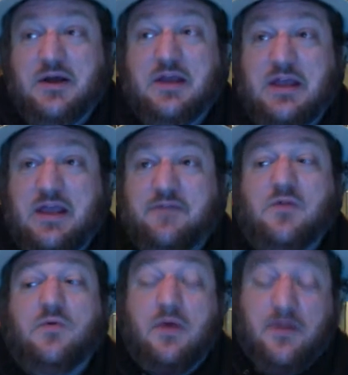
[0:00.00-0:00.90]

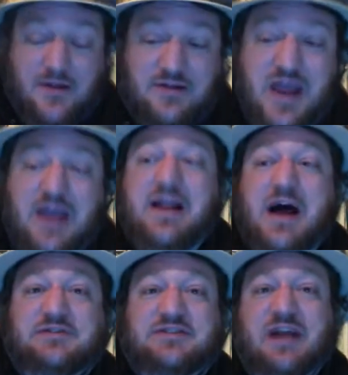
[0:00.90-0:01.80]
Even taken
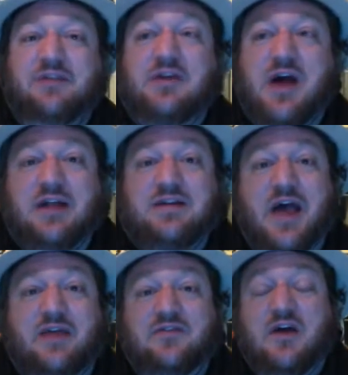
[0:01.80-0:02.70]
outside of the
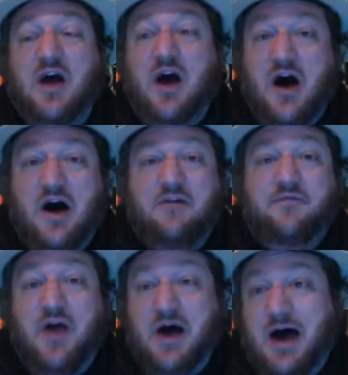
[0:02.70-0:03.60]
context of
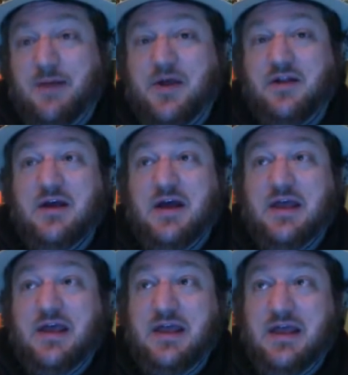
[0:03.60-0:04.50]
The Hobbit,
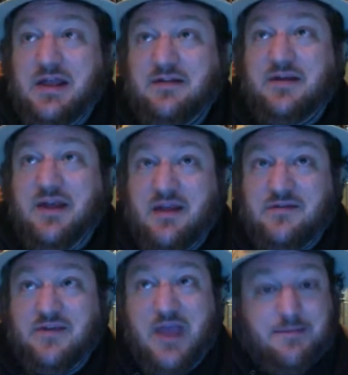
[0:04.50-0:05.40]
it
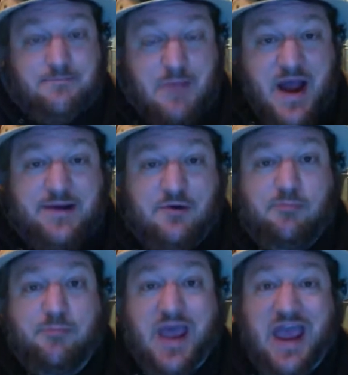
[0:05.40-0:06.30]
is a Michael
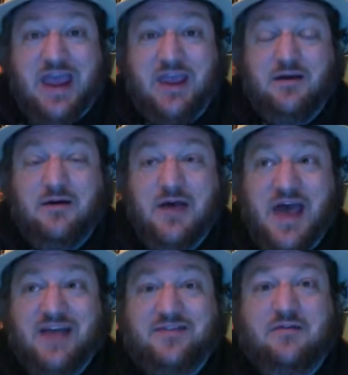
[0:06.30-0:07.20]
Bay
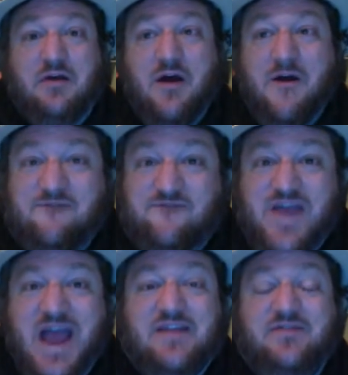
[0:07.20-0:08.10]
esque
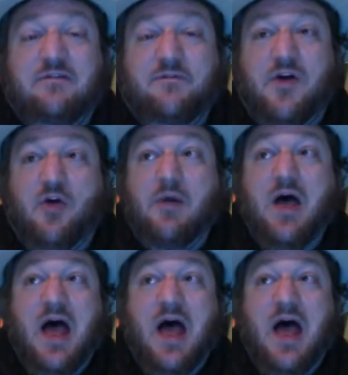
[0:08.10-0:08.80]
fantasy film.